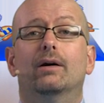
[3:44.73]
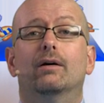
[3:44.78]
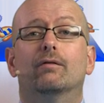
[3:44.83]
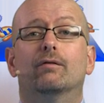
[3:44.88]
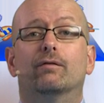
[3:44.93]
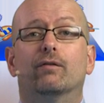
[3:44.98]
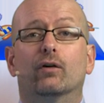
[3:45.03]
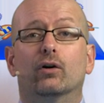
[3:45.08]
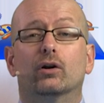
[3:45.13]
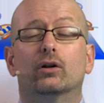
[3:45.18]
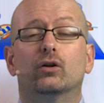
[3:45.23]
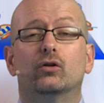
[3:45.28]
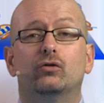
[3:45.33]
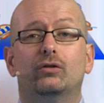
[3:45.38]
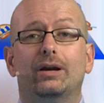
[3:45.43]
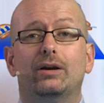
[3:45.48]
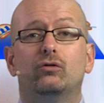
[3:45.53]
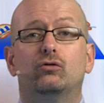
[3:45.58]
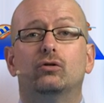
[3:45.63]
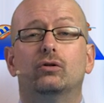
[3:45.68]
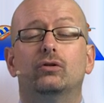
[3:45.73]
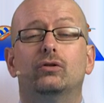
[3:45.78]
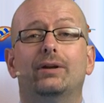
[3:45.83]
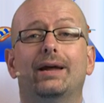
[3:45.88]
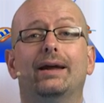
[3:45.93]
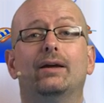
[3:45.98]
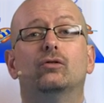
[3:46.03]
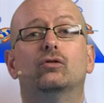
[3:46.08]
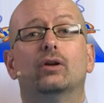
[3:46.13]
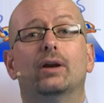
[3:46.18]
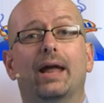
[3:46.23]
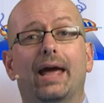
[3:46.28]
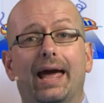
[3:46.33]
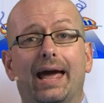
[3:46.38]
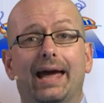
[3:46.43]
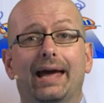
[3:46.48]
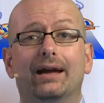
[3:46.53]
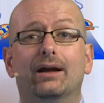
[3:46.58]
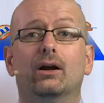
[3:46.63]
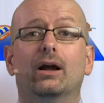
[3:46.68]
Fertilization takes an
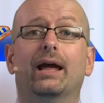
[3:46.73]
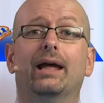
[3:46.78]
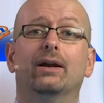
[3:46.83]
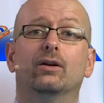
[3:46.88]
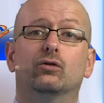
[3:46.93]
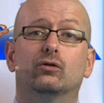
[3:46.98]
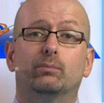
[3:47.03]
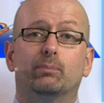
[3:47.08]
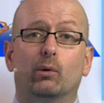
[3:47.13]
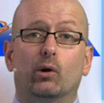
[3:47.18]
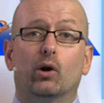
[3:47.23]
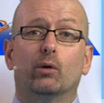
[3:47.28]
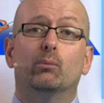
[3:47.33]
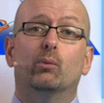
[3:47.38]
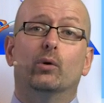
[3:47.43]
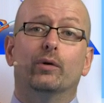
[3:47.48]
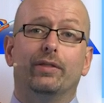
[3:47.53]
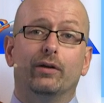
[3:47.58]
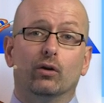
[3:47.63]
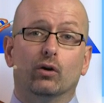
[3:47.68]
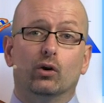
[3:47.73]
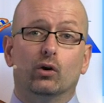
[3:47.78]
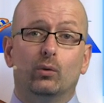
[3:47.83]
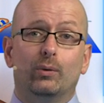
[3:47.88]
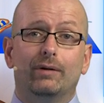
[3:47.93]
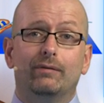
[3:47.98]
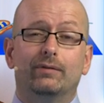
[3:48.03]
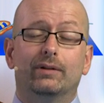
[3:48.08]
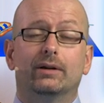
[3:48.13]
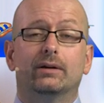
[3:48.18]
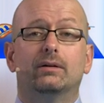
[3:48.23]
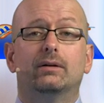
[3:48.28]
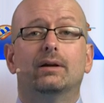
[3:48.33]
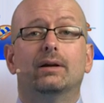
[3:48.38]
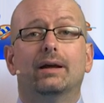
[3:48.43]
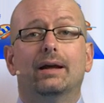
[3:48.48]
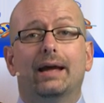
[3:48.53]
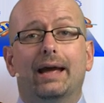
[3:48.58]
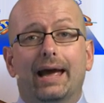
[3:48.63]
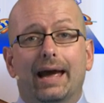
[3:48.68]
egg and a sperm or their equivalent
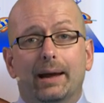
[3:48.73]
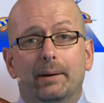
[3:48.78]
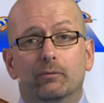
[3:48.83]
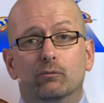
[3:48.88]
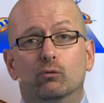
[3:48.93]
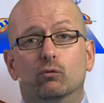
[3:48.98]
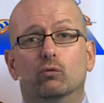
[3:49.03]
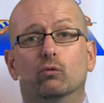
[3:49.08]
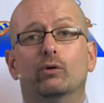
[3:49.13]
and